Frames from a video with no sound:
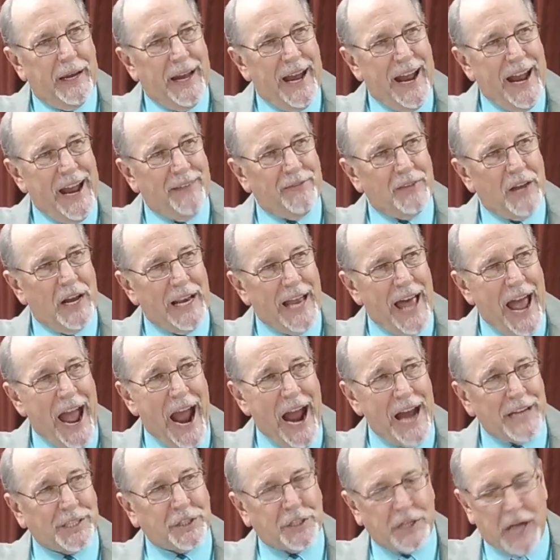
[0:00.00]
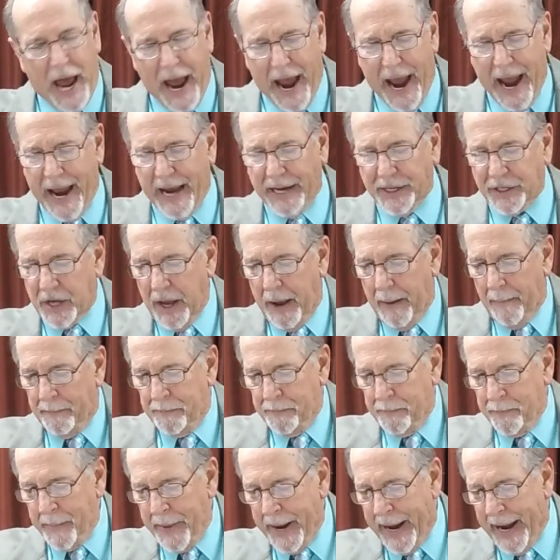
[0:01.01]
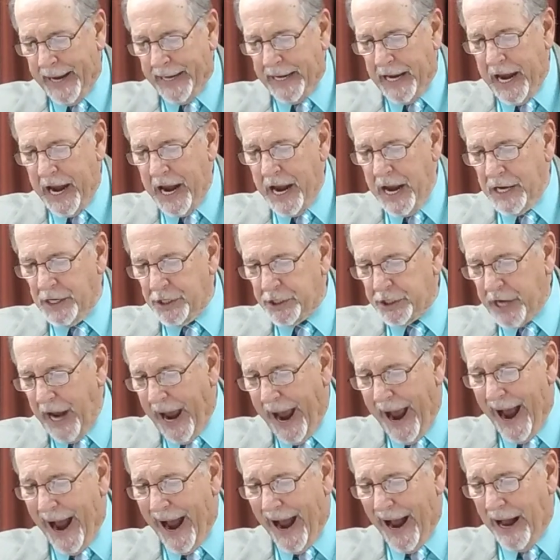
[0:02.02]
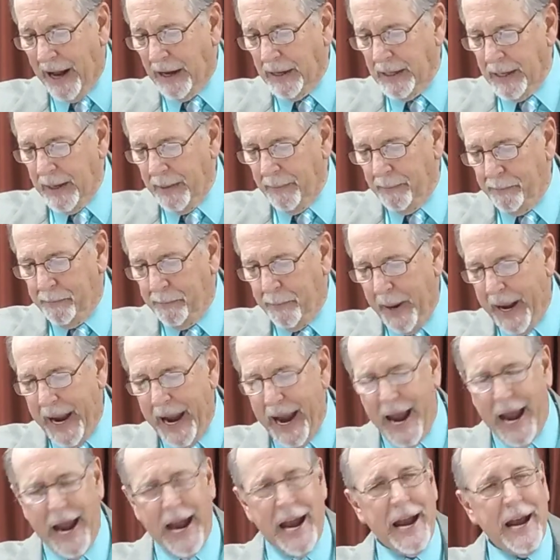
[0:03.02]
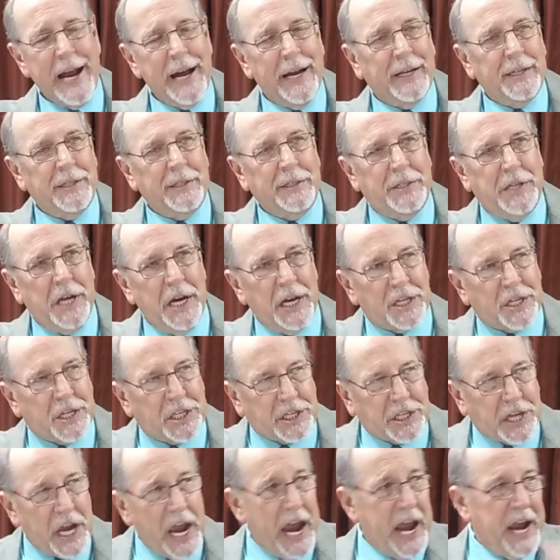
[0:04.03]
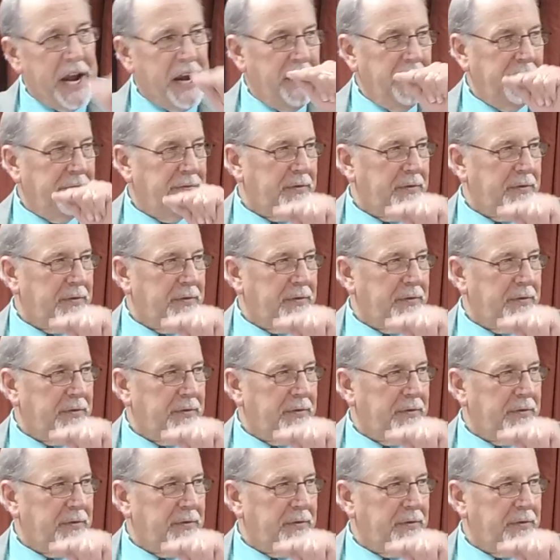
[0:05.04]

In the last days, many shall be deceived.